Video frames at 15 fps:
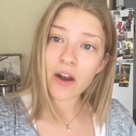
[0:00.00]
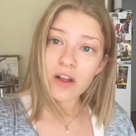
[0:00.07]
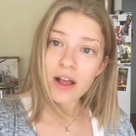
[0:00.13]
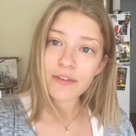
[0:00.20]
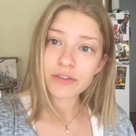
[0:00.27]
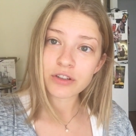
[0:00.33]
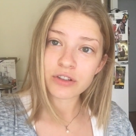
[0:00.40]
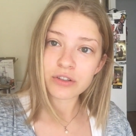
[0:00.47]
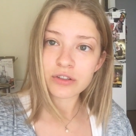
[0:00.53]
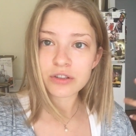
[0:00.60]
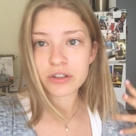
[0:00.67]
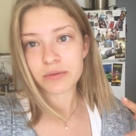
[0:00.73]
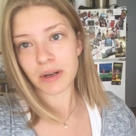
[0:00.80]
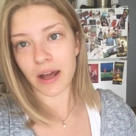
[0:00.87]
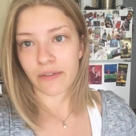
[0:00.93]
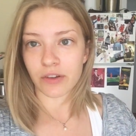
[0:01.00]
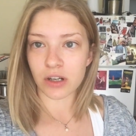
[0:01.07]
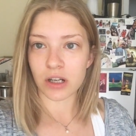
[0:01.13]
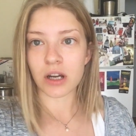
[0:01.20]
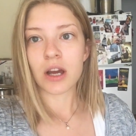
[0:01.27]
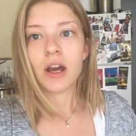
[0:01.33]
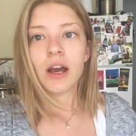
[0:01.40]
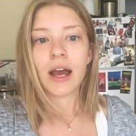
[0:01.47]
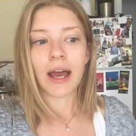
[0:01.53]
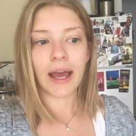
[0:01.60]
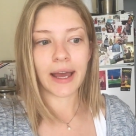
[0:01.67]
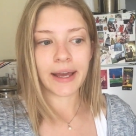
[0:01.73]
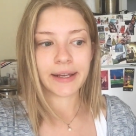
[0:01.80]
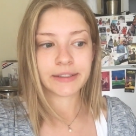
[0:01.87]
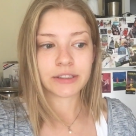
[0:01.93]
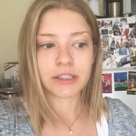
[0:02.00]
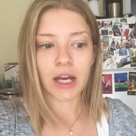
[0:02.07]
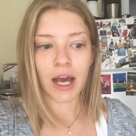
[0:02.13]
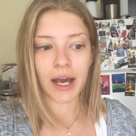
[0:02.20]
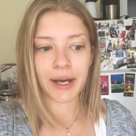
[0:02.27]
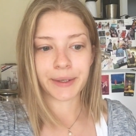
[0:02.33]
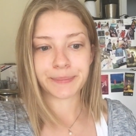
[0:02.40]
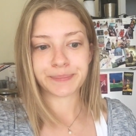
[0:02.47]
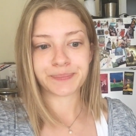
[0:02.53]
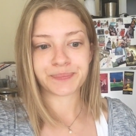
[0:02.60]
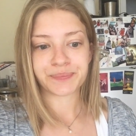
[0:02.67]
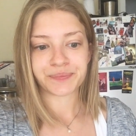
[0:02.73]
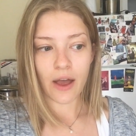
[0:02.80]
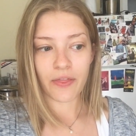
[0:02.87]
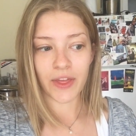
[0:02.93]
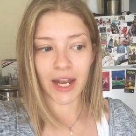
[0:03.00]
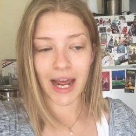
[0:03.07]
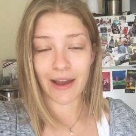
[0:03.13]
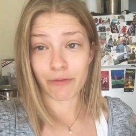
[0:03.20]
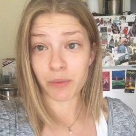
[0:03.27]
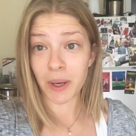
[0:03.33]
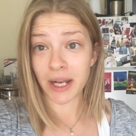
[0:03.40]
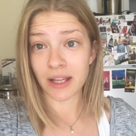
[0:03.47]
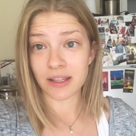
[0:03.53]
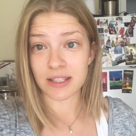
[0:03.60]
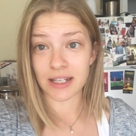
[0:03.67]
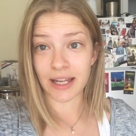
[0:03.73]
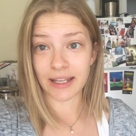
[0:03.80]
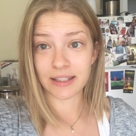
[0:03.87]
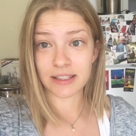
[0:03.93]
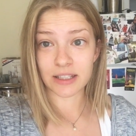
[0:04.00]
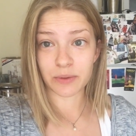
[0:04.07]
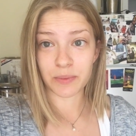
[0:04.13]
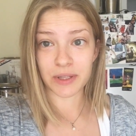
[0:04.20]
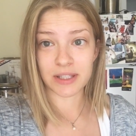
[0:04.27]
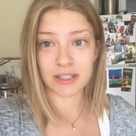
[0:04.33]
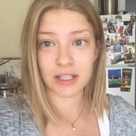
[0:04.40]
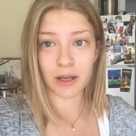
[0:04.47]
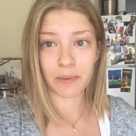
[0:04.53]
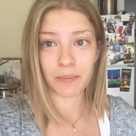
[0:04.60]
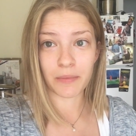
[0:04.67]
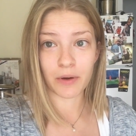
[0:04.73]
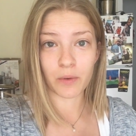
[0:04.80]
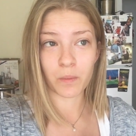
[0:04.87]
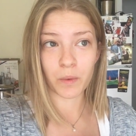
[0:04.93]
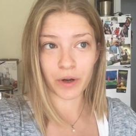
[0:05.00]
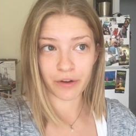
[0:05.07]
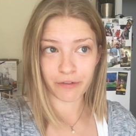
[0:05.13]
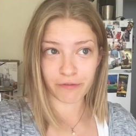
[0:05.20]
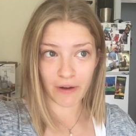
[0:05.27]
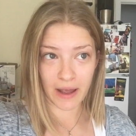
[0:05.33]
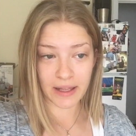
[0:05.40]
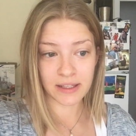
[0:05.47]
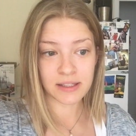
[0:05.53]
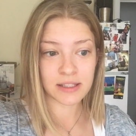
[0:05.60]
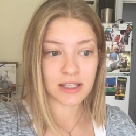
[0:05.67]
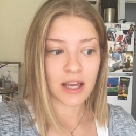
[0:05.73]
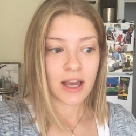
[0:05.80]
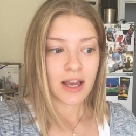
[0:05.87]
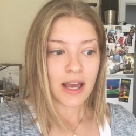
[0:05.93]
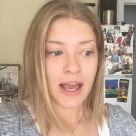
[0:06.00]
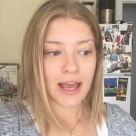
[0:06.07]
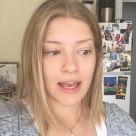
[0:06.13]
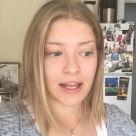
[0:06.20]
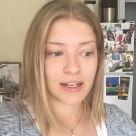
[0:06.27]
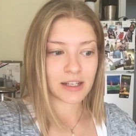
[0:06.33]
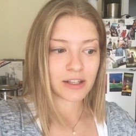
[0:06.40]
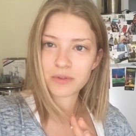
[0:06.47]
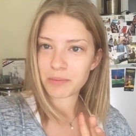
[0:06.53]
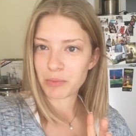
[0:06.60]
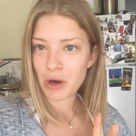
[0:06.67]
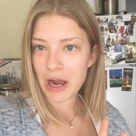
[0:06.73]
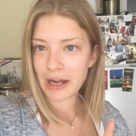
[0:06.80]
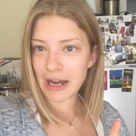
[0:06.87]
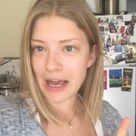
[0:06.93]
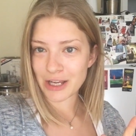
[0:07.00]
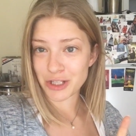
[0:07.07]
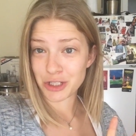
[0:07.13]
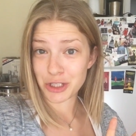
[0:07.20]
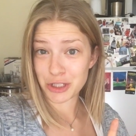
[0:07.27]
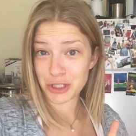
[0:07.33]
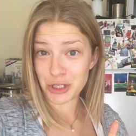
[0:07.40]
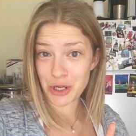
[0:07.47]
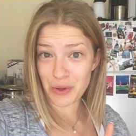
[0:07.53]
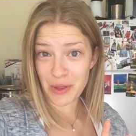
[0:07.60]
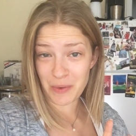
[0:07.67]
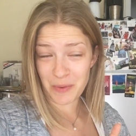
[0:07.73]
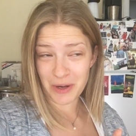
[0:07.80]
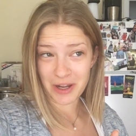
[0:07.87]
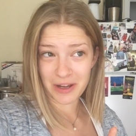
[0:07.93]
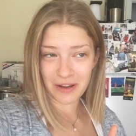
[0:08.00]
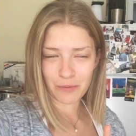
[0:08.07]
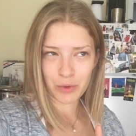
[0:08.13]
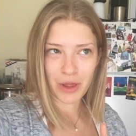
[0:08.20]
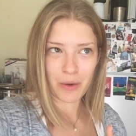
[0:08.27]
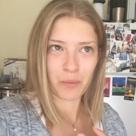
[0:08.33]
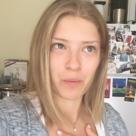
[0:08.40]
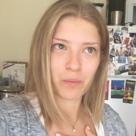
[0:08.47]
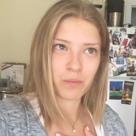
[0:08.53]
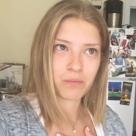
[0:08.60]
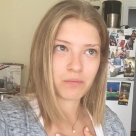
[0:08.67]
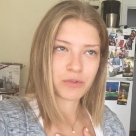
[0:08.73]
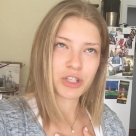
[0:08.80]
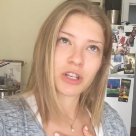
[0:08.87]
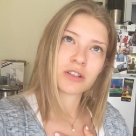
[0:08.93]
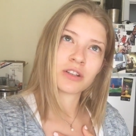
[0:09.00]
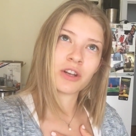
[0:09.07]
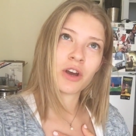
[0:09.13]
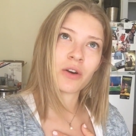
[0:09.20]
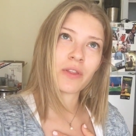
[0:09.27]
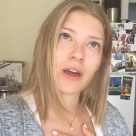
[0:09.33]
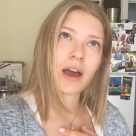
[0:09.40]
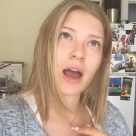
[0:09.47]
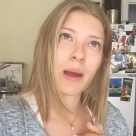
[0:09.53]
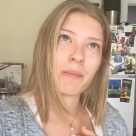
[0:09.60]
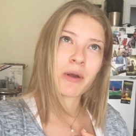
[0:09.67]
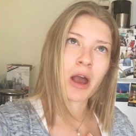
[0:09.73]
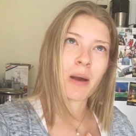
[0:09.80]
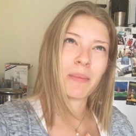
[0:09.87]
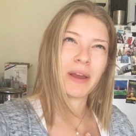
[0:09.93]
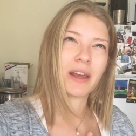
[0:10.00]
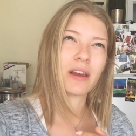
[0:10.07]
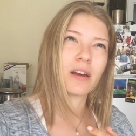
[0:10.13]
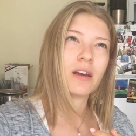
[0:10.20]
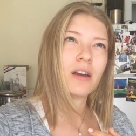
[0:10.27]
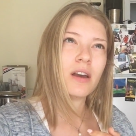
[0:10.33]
out all afternoon, do whatever. And... Um, then I have a wedding tonight with some work friends and the bride actually doesn't know that we're, well that, she doesn't know that I'm coming.